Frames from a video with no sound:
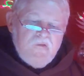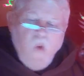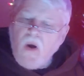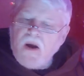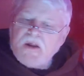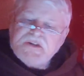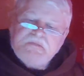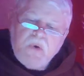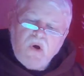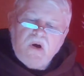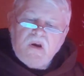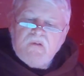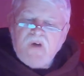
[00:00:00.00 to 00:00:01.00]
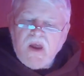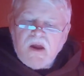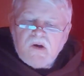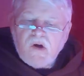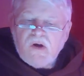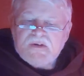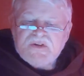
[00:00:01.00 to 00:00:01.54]
for any spirit of
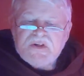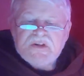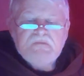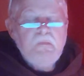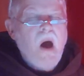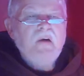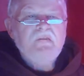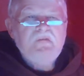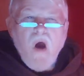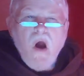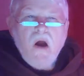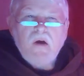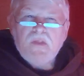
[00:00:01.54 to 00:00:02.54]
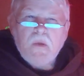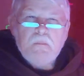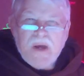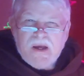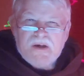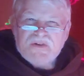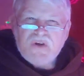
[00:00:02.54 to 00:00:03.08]
ignorance is by far the
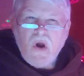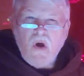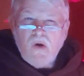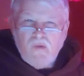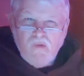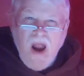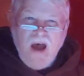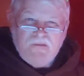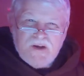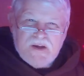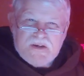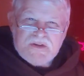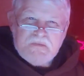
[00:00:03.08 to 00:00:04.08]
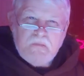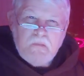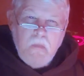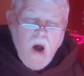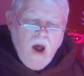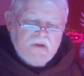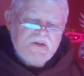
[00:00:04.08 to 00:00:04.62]
biggest ravenous
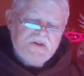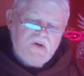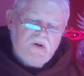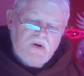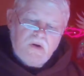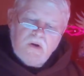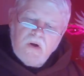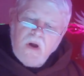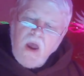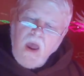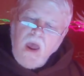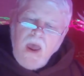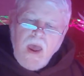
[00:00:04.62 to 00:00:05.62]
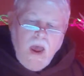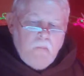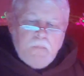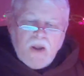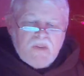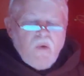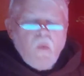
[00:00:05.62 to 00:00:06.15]
monster.
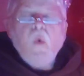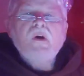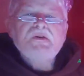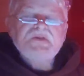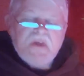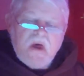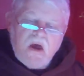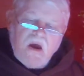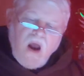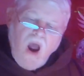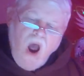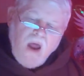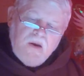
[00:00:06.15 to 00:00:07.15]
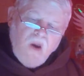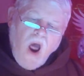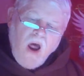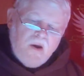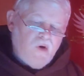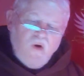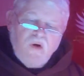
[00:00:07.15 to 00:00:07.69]
But the worst thing on,
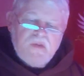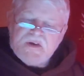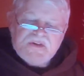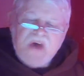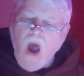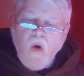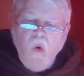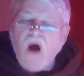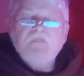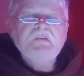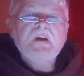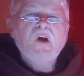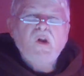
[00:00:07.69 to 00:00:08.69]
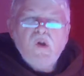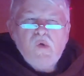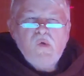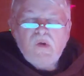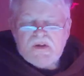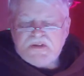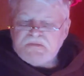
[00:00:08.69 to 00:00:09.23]
on earth is how often
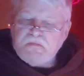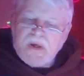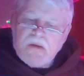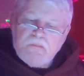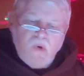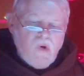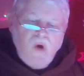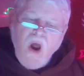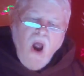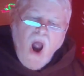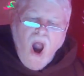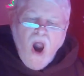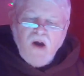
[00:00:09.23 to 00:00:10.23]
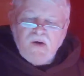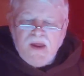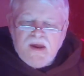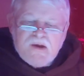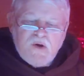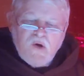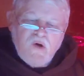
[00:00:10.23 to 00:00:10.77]
clueless people are
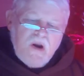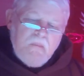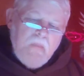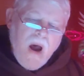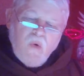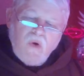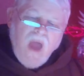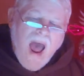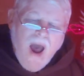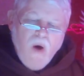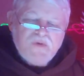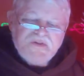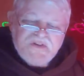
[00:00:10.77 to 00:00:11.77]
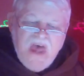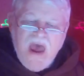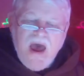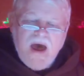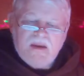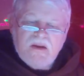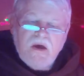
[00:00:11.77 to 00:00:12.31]
ignorant about how
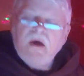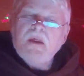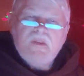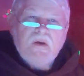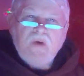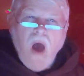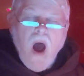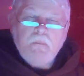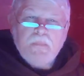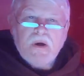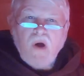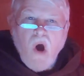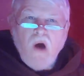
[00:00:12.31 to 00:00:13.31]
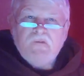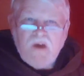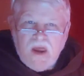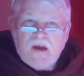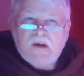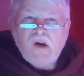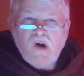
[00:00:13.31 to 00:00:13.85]
sad the topic of
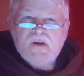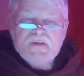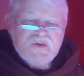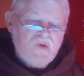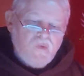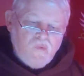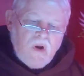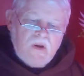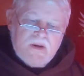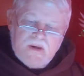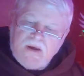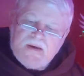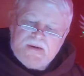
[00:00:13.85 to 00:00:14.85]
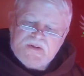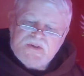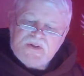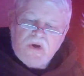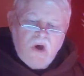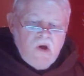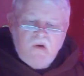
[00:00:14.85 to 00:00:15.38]
ignorance really is.
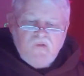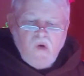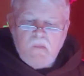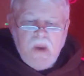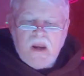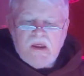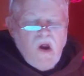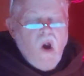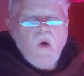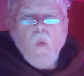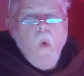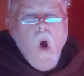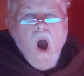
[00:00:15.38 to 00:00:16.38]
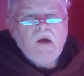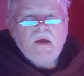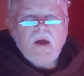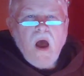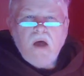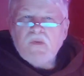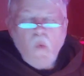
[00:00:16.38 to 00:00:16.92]
For many are
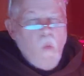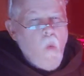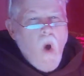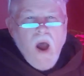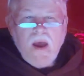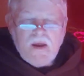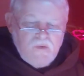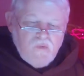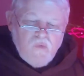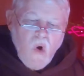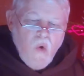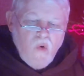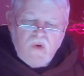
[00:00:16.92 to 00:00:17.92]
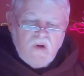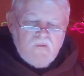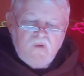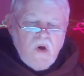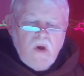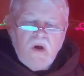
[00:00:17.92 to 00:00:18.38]
walking on the wide road of